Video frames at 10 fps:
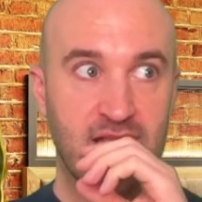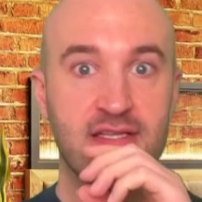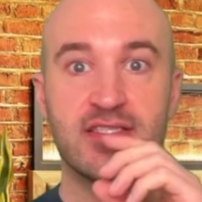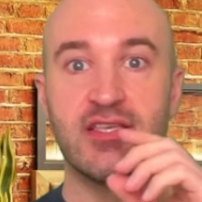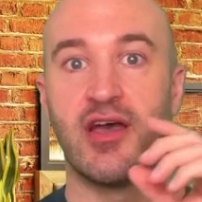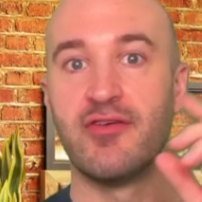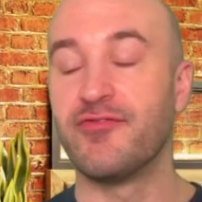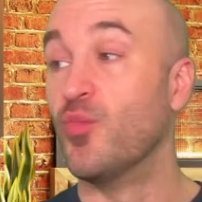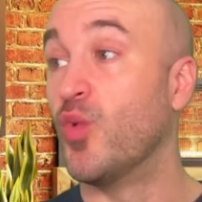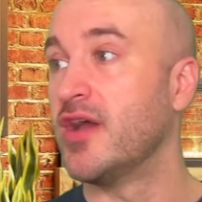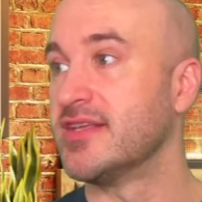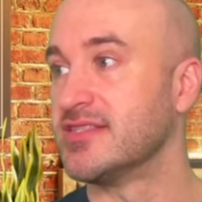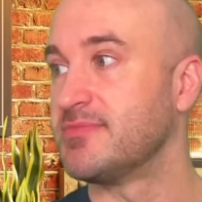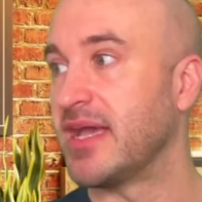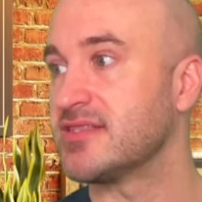It's from Word
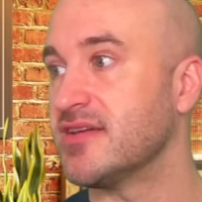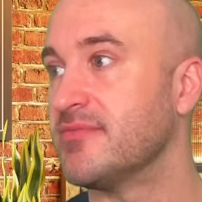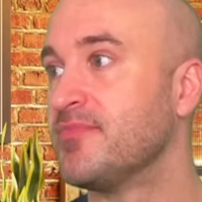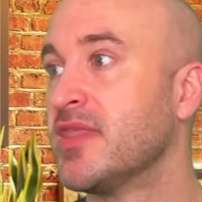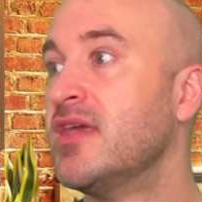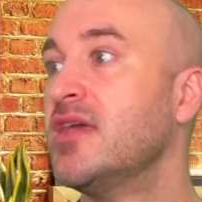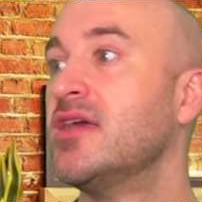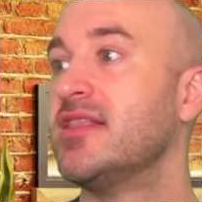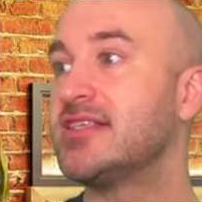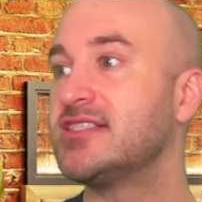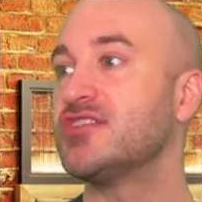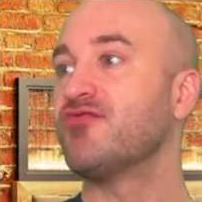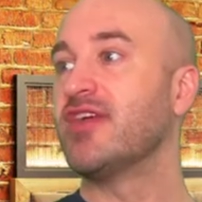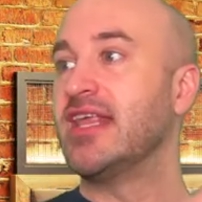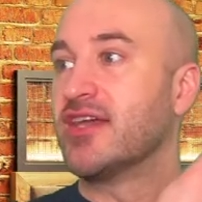Inspector. This is a
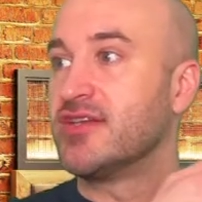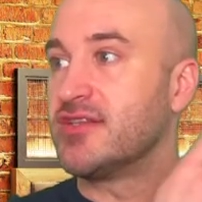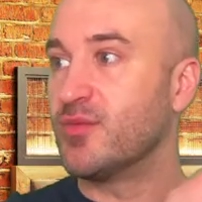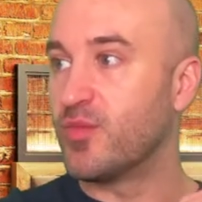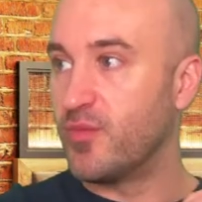really good